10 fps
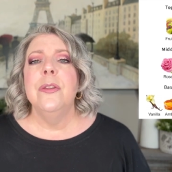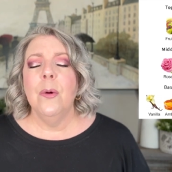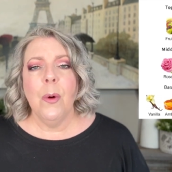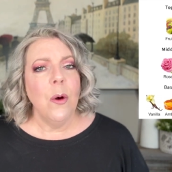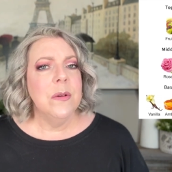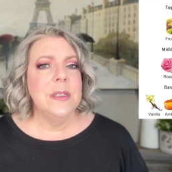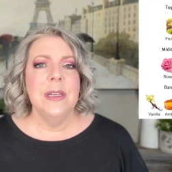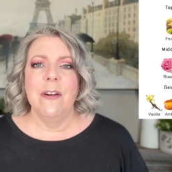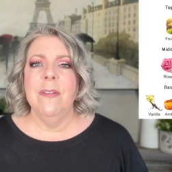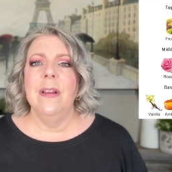the rose
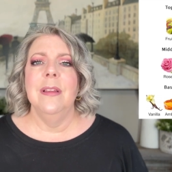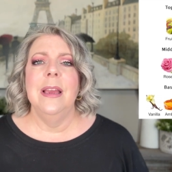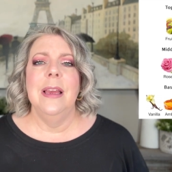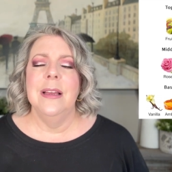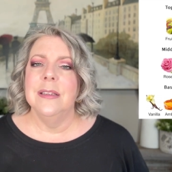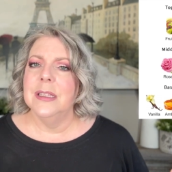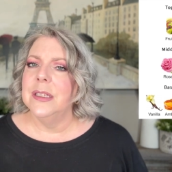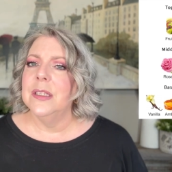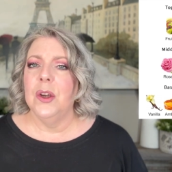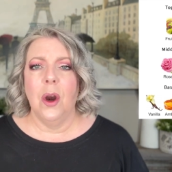definitely is the
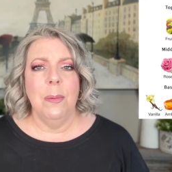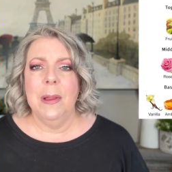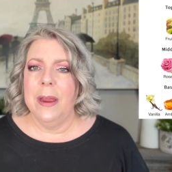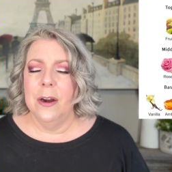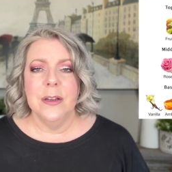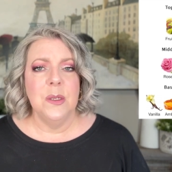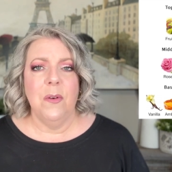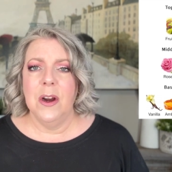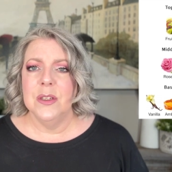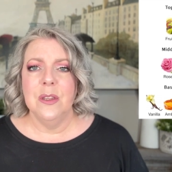star player as
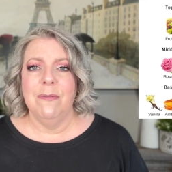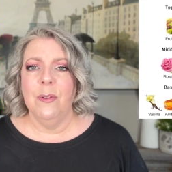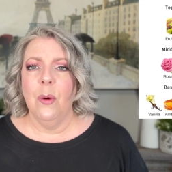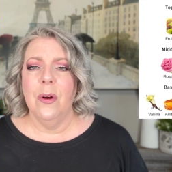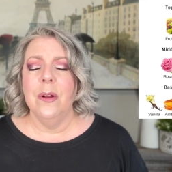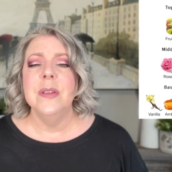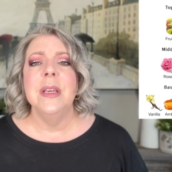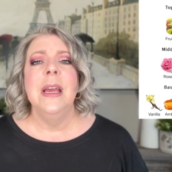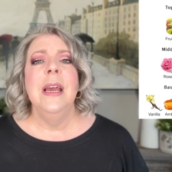far as the florals.